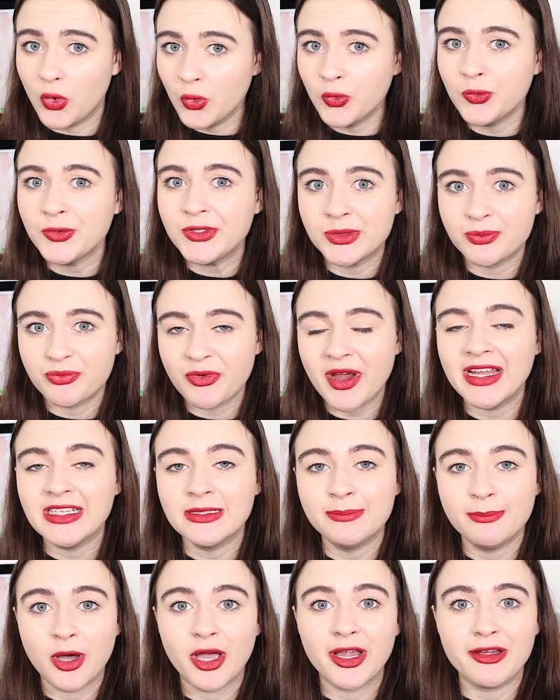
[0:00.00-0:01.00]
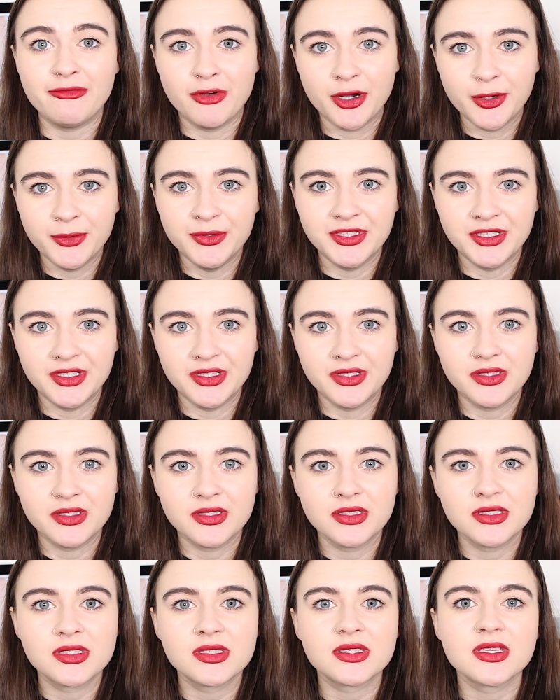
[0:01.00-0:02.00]
all spread by
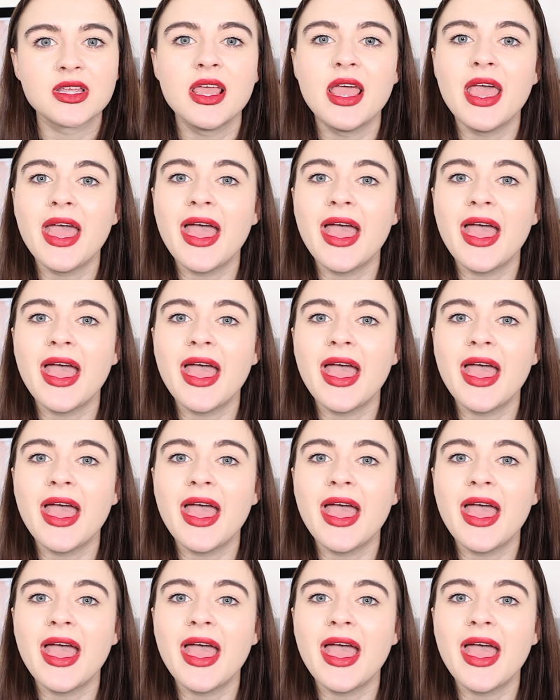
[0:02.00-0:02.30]
rodents.